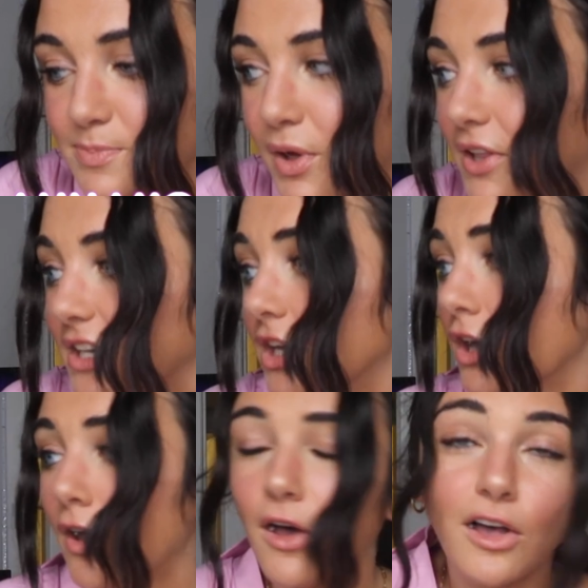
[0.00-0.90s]
Polly.
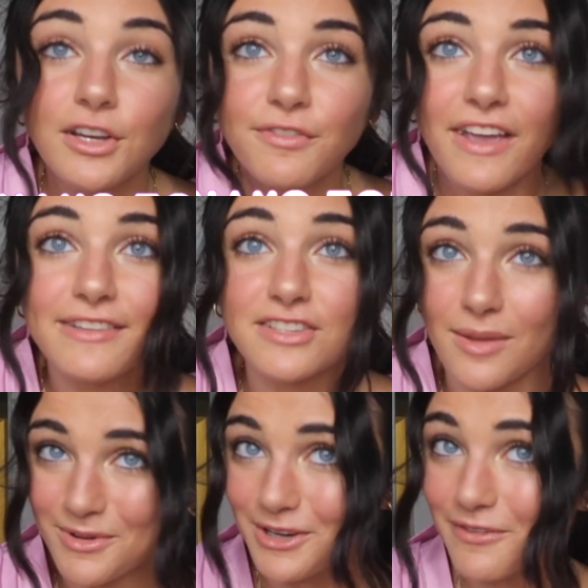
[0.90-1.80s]
All your faves.
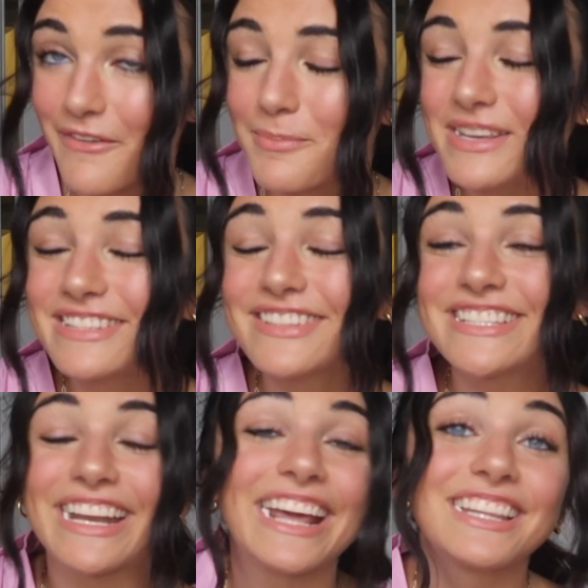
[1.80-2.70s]
Comment what your favorite piece was.
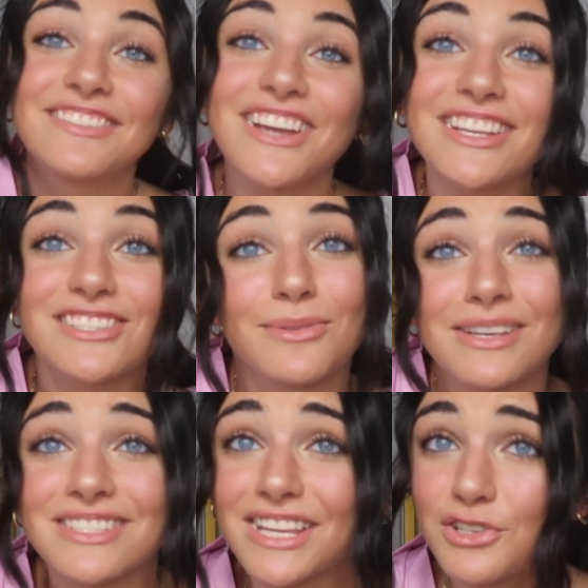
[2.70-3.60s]
And I love you guys so
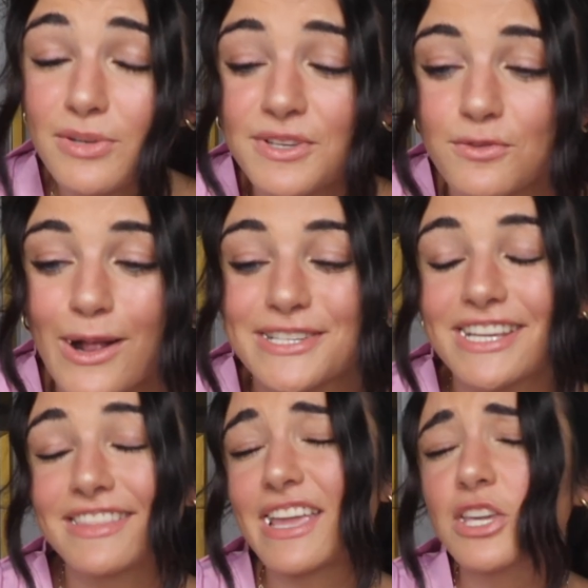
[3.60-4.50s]
much. Thank you so much for
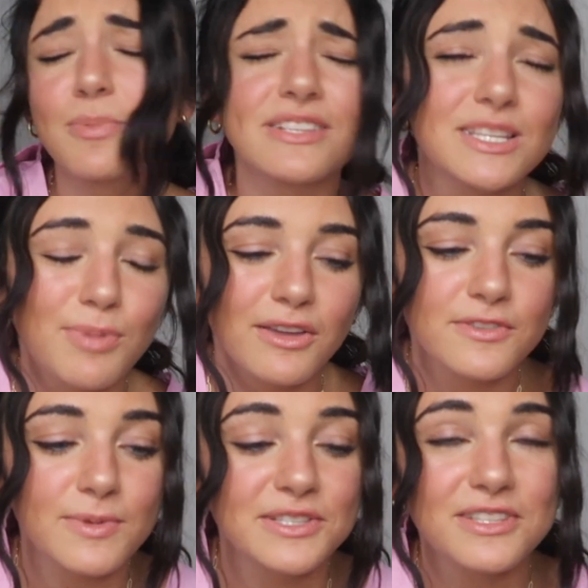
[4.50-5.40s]
watching. Thank you, Princess Polly,
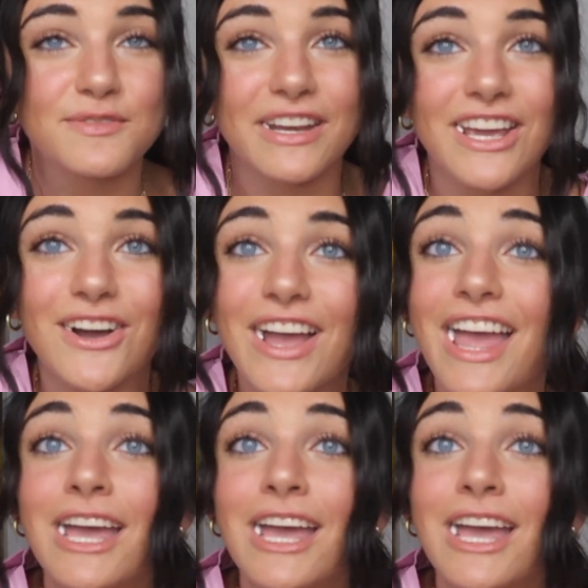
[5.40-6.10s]
for sponsoring this video.